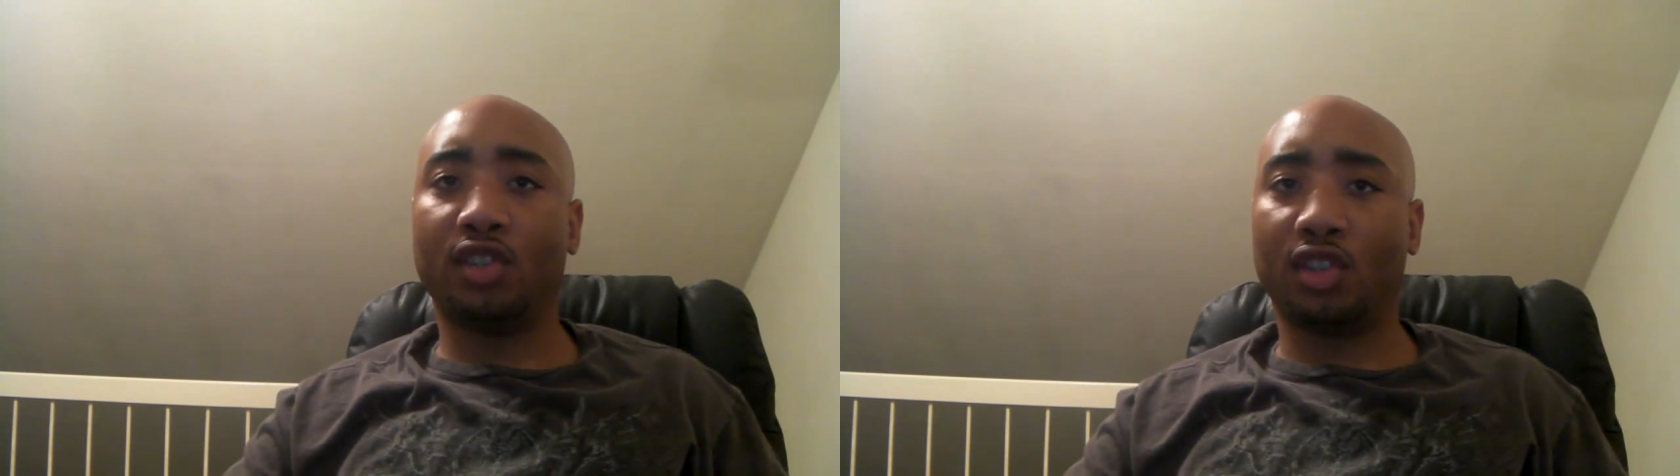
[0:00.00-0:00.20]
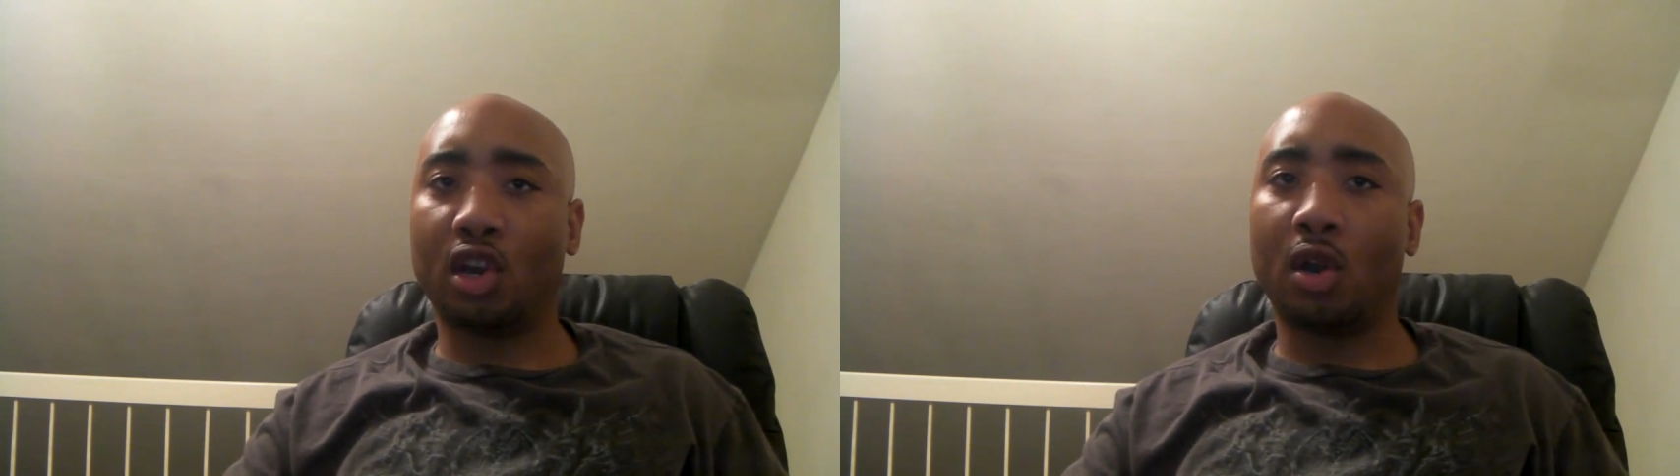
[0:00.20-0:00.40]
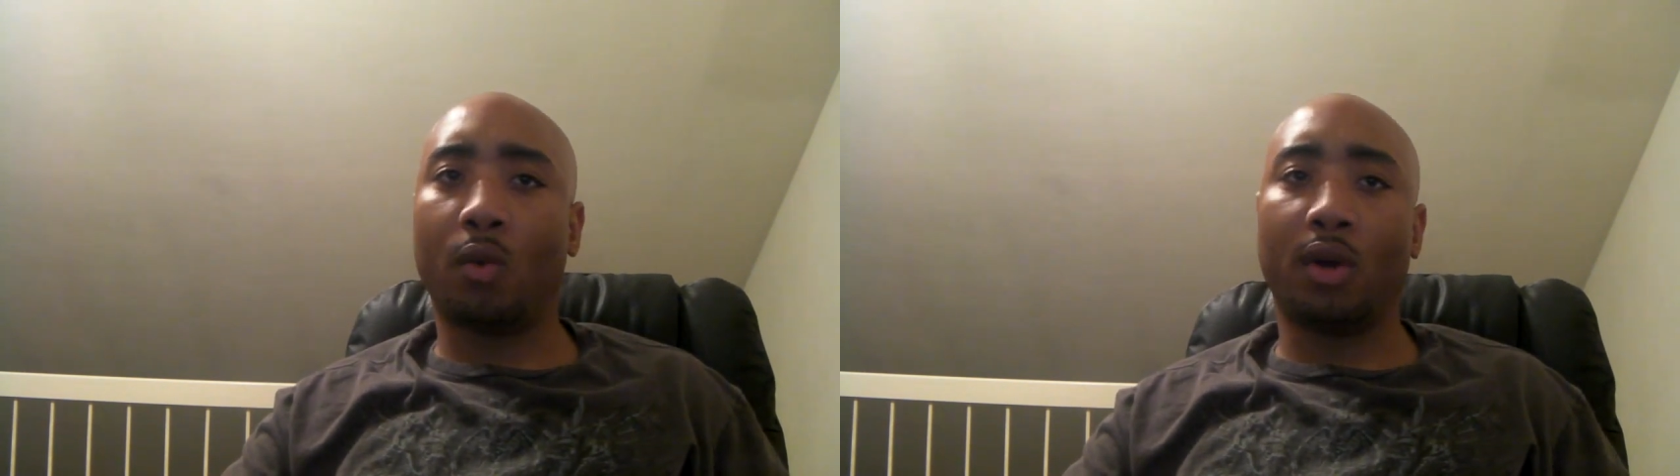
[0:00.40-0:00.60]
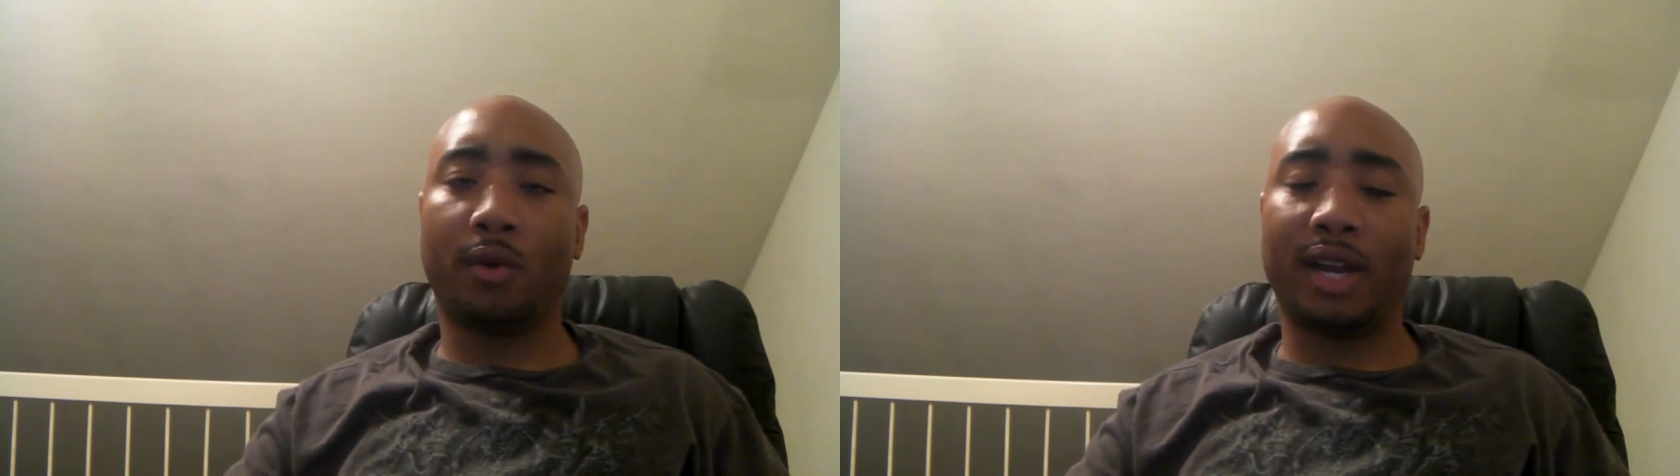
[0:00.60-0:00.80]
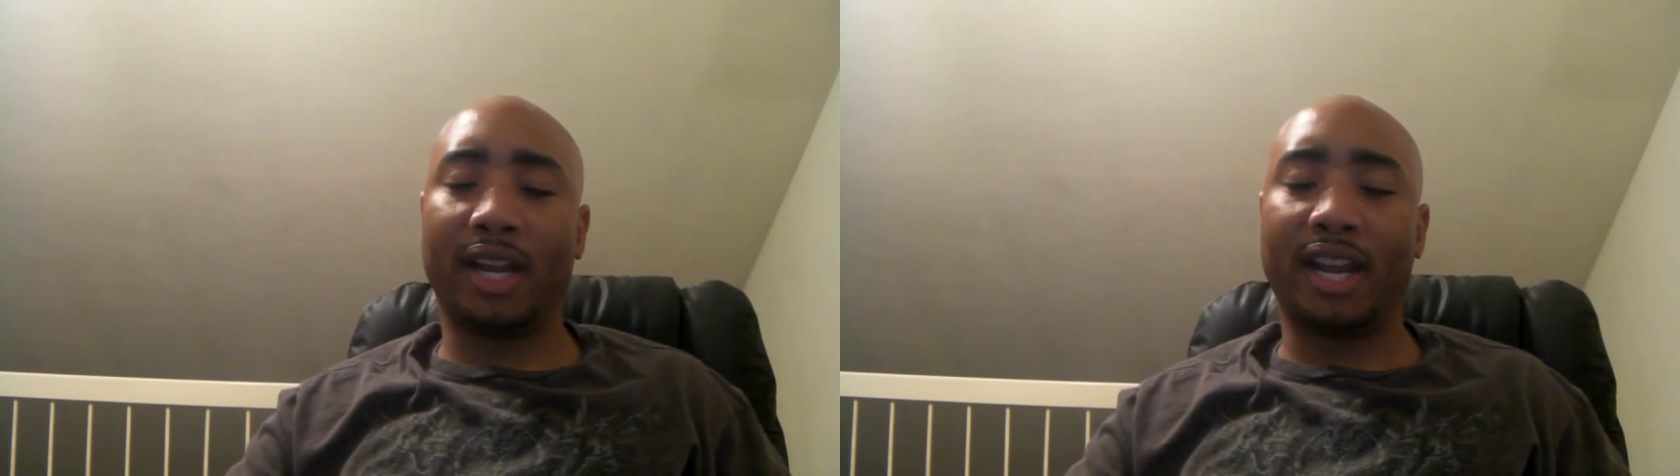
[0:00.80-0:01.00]
The third one,
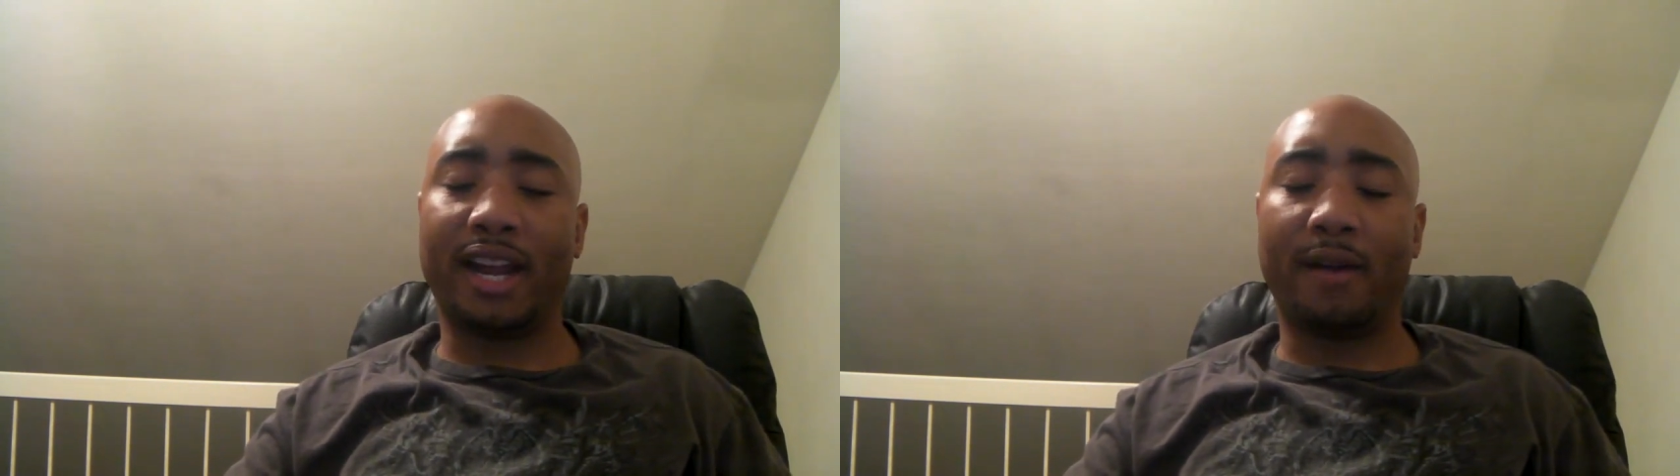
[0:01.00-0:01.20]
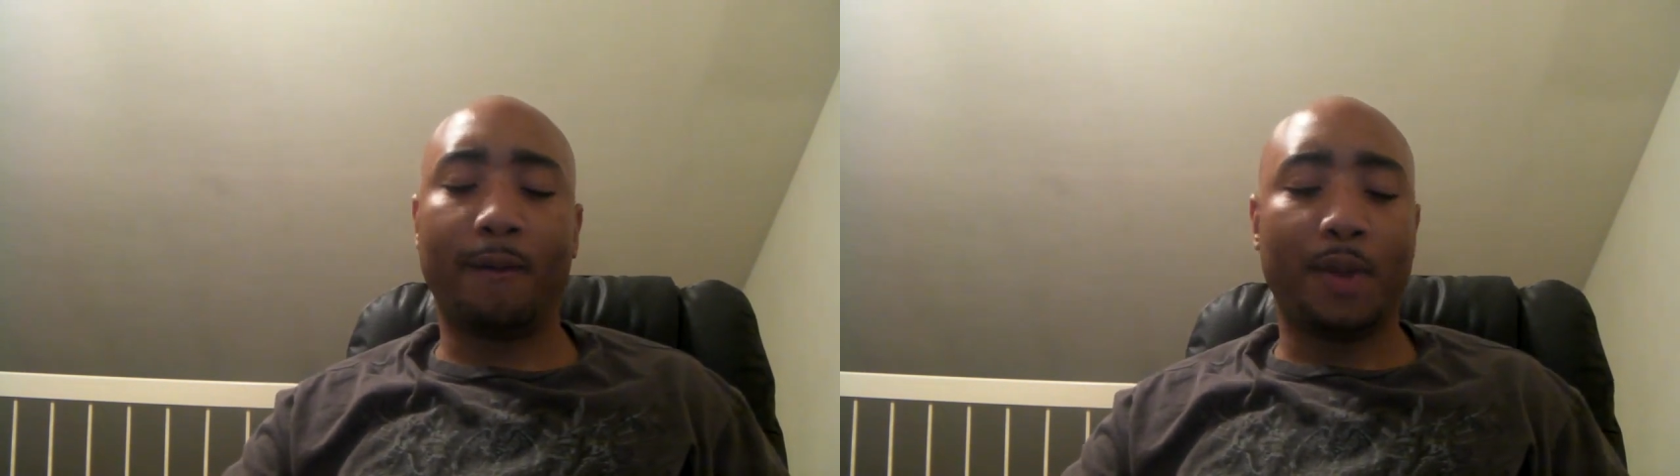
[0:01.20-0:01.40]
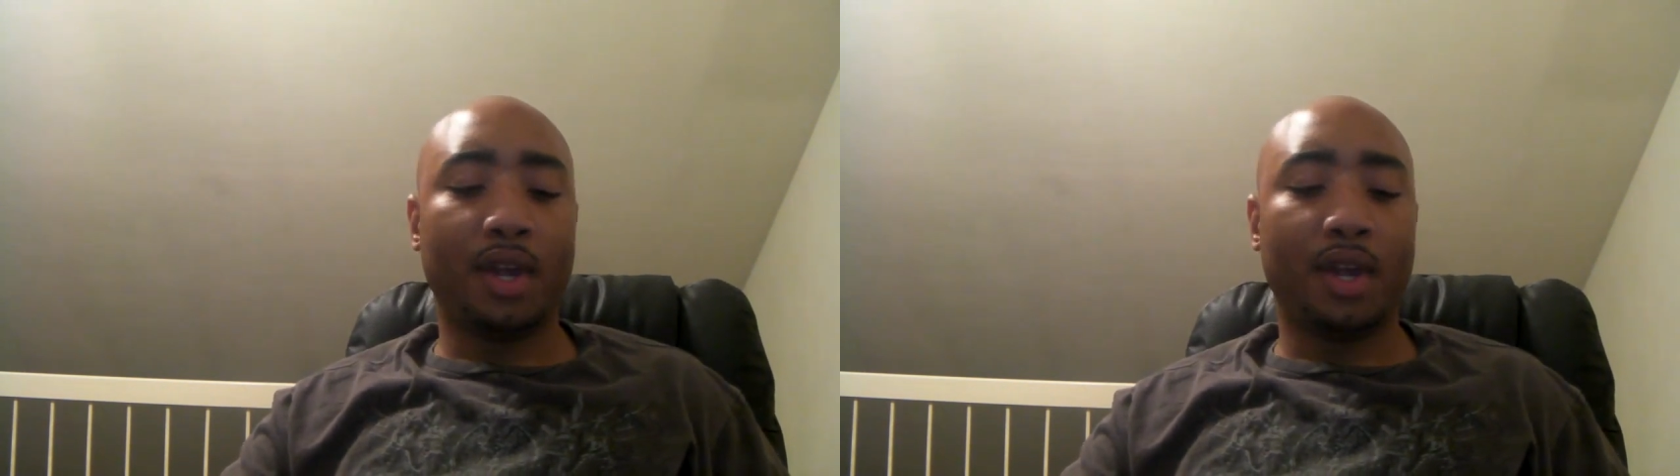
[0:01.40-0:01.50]
right now.